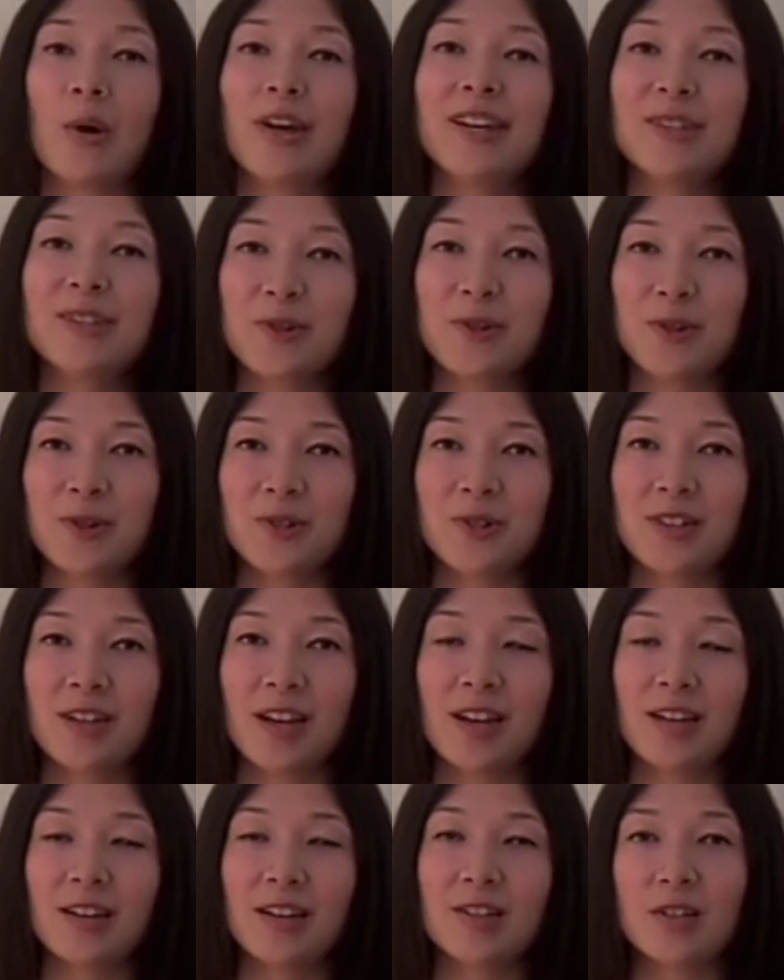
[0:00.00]
external
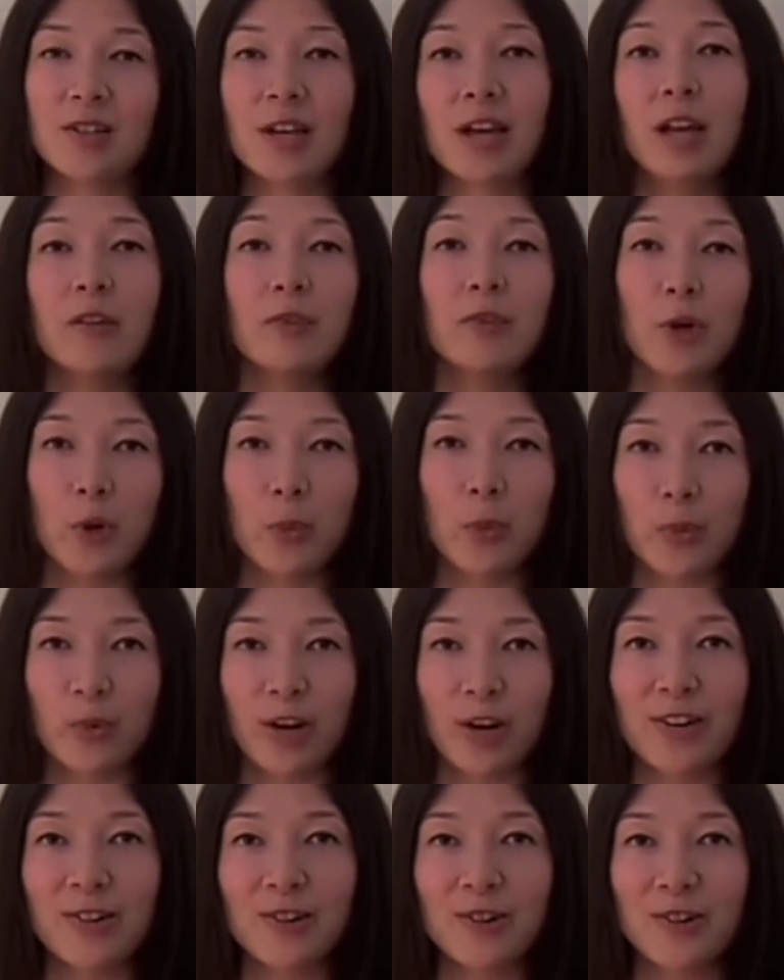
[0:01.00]
signage is kind of a
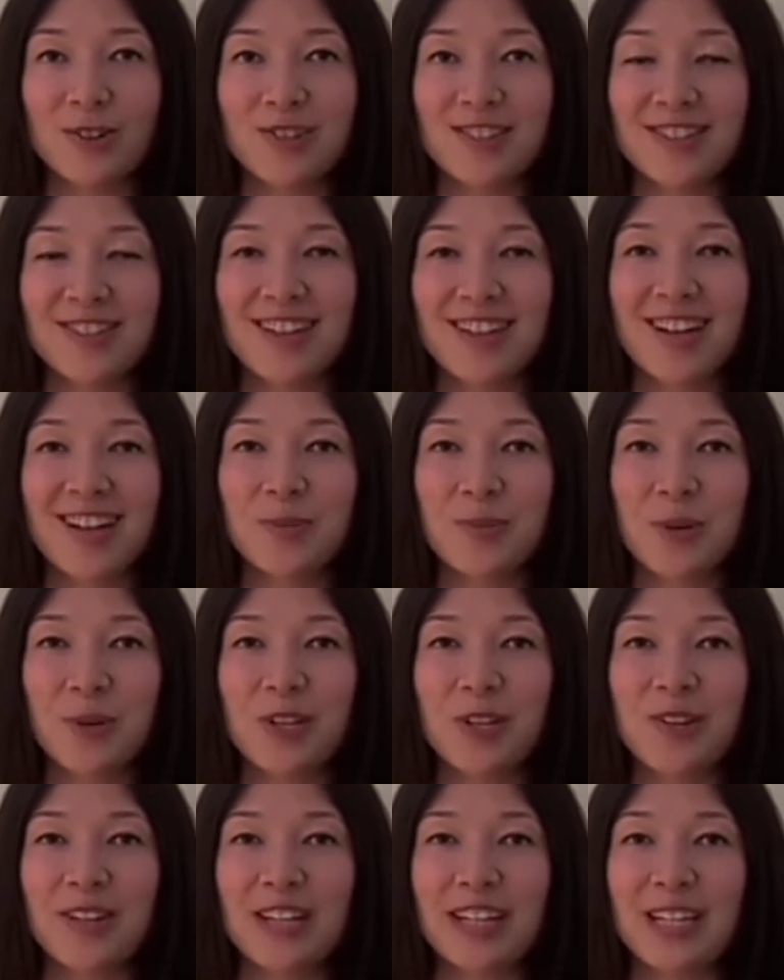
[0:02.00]
no-brainer since that's what
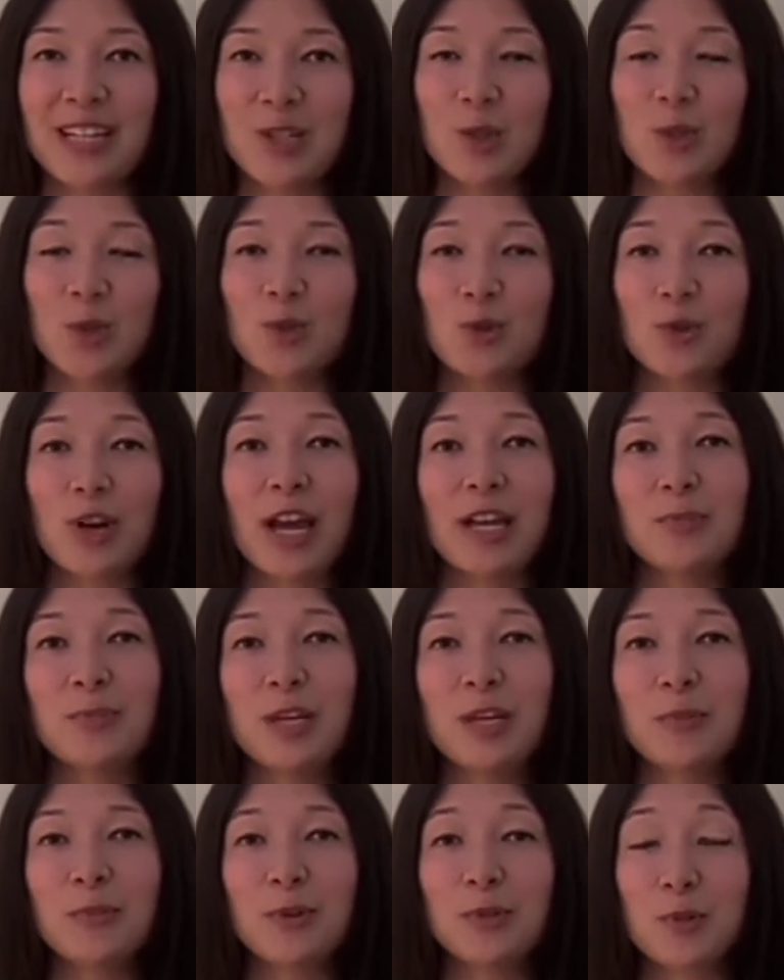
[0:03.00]
you need to attract
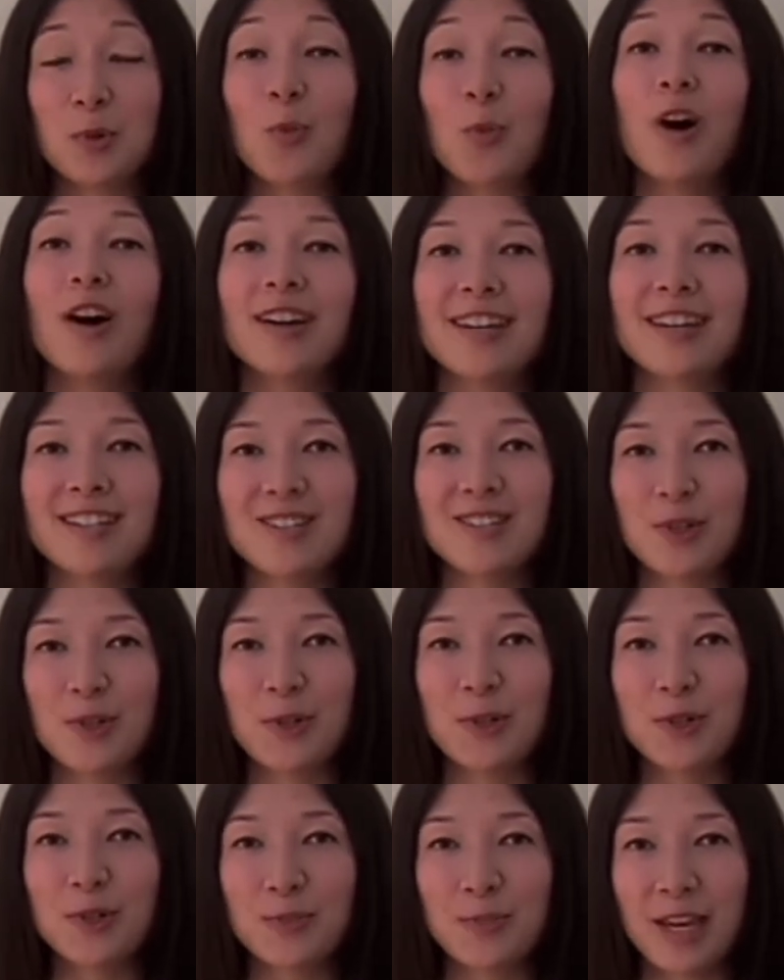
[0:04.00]
people to walk into
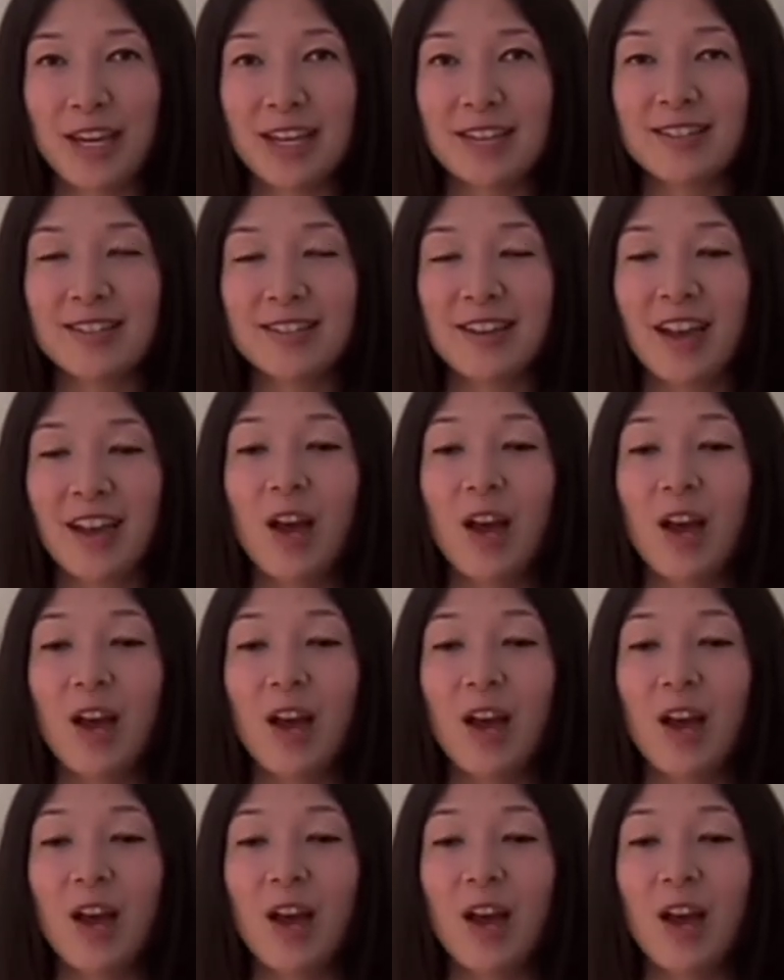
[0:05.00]
your space.